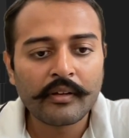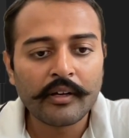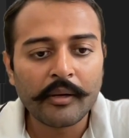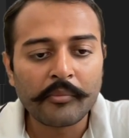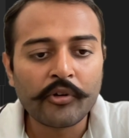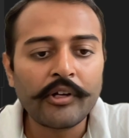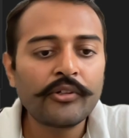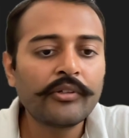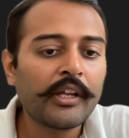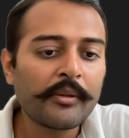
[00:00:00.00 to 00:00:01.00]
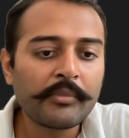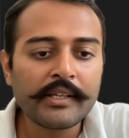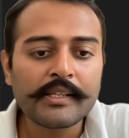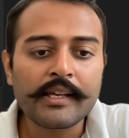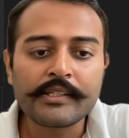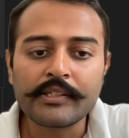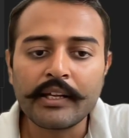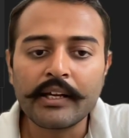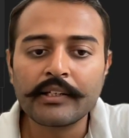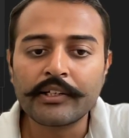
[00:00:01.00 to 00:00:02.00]
I'm going to name this as
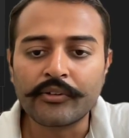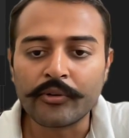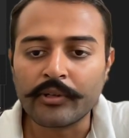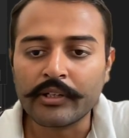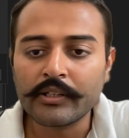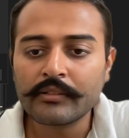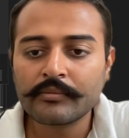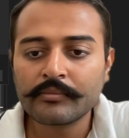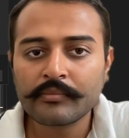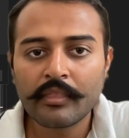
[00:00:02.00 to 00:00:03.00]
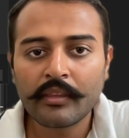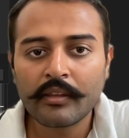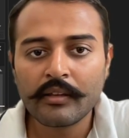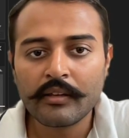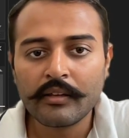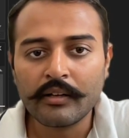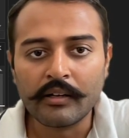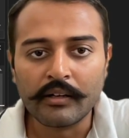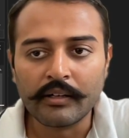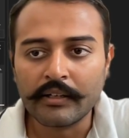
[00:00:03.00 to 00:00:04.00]
DL controller.
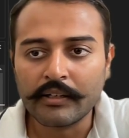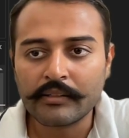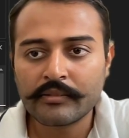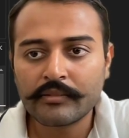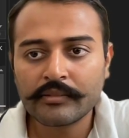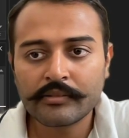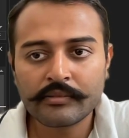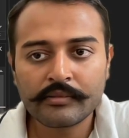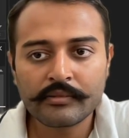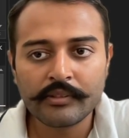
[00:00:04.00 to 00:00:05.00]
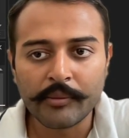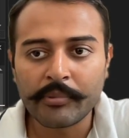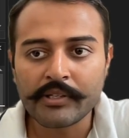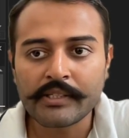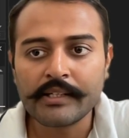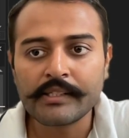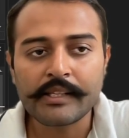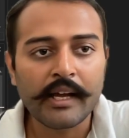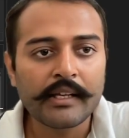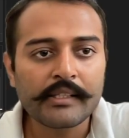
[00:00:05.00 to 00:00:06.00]
It represents
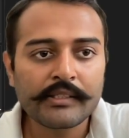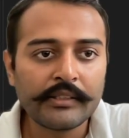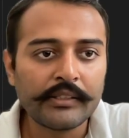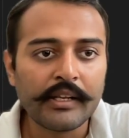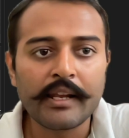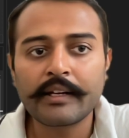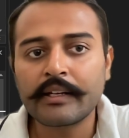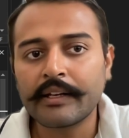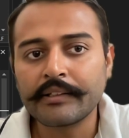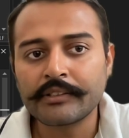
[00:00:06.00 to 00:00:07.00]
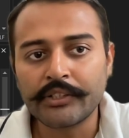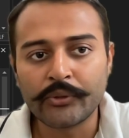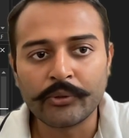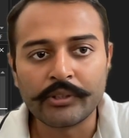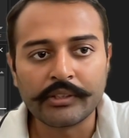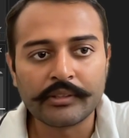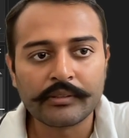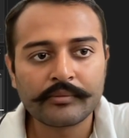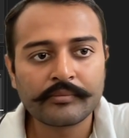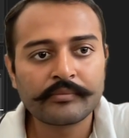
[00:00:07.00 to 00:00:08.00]
as direct line controller.
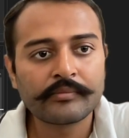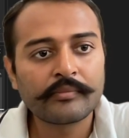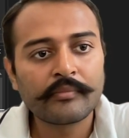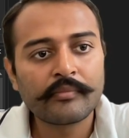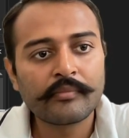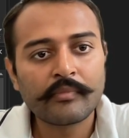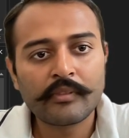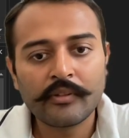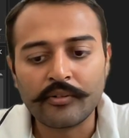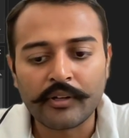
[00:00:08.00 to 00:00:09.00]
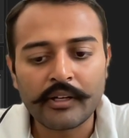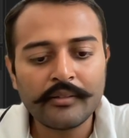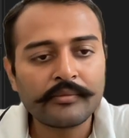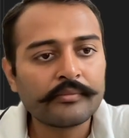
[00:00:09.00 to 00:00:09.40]
Okay,